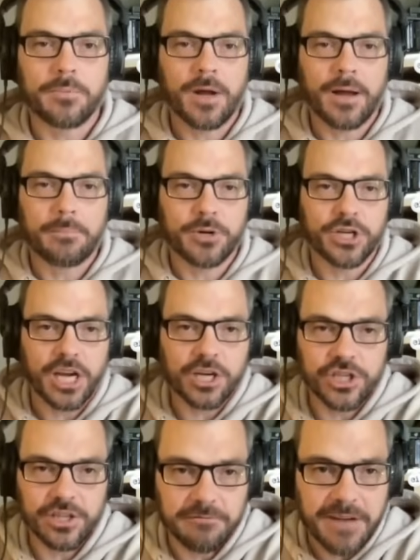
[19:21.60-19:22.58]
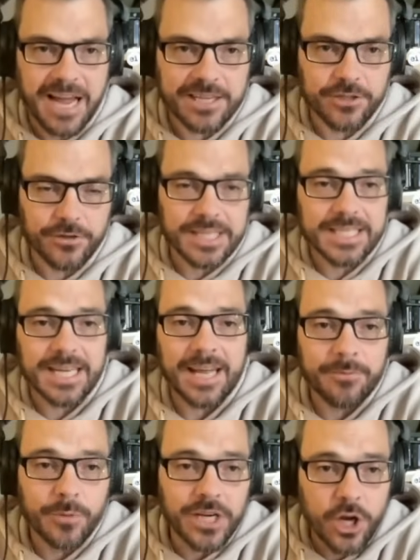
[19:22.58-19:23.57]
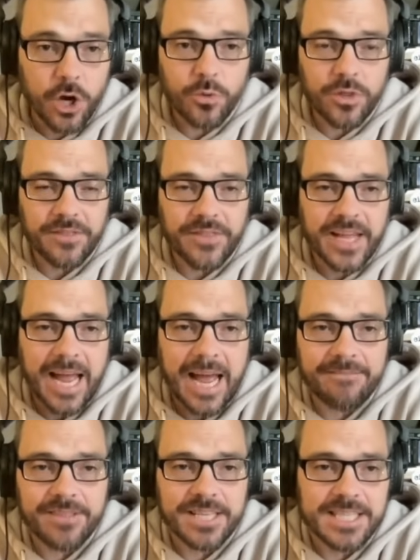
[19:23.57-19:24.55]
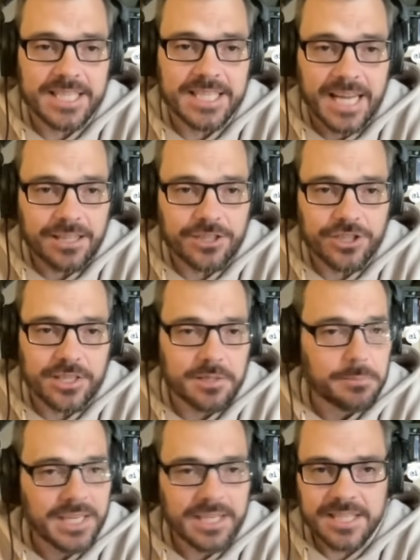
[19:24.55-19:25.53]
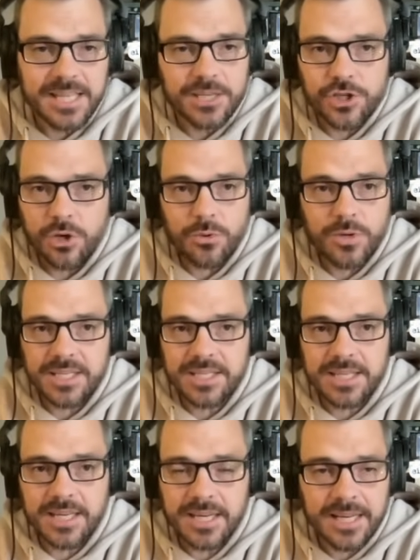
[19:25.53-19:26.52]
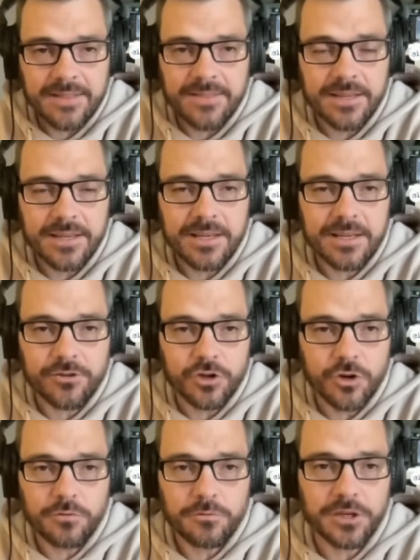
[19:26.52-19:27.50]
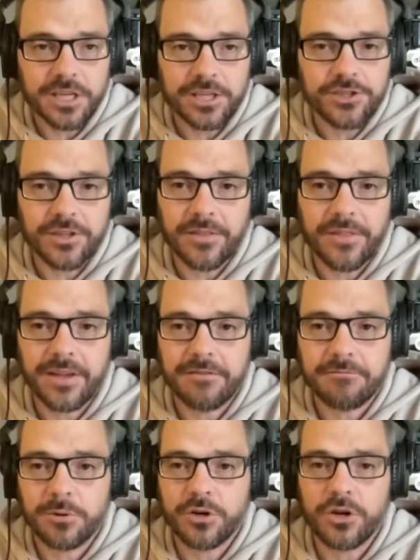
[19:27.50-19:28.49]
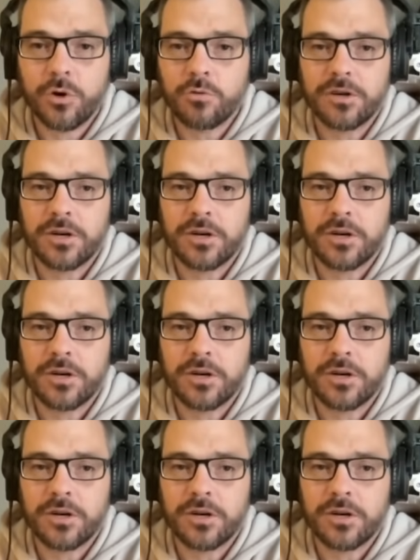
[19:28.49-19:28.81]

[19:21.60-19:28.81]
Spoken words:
production factories. And we know that they have this intelligence because they showed us it in the drone footage that they've put over.